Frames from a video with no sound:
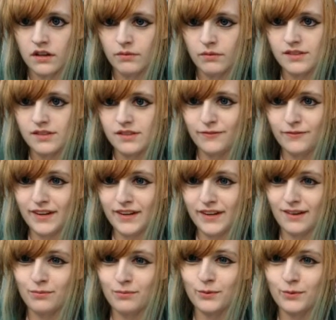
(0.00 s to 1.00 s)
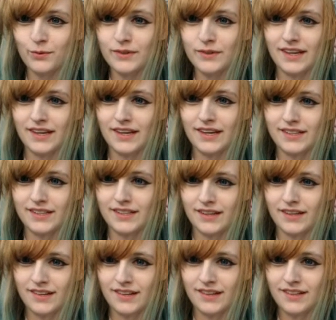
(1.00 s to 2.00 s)
there's the freaking rules
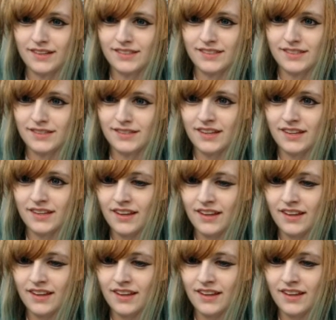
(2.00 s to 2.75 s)
section. This is...